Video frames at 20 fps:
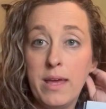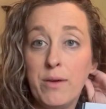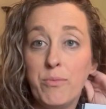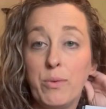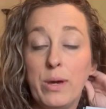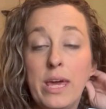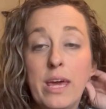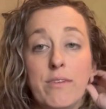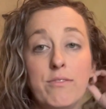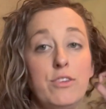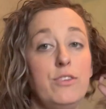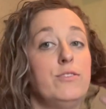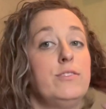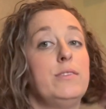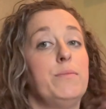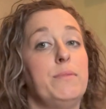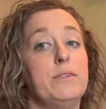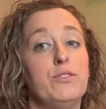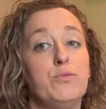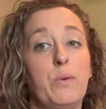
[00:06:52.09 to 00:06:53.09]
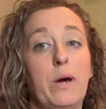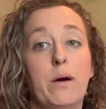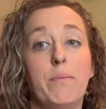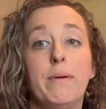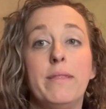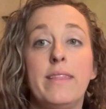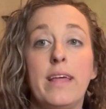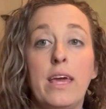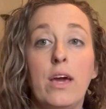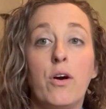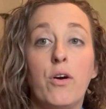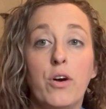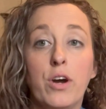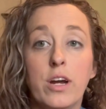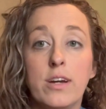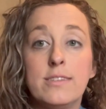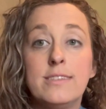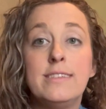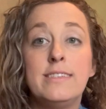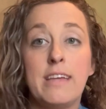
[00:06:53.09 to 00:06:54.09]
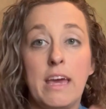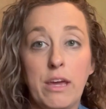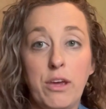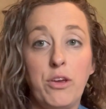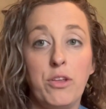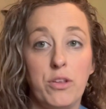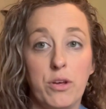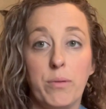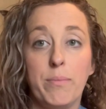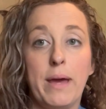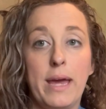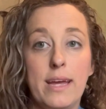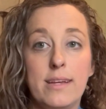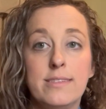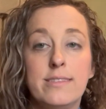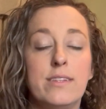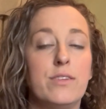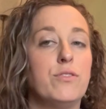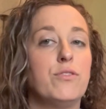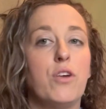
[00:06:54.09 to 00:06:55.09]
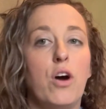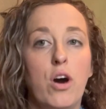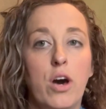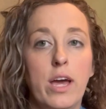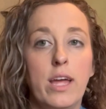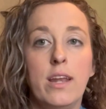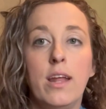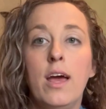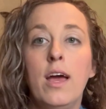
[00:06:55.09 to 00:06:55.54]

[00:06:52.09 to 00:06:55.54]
We have used them as well, but they are secular based. They're not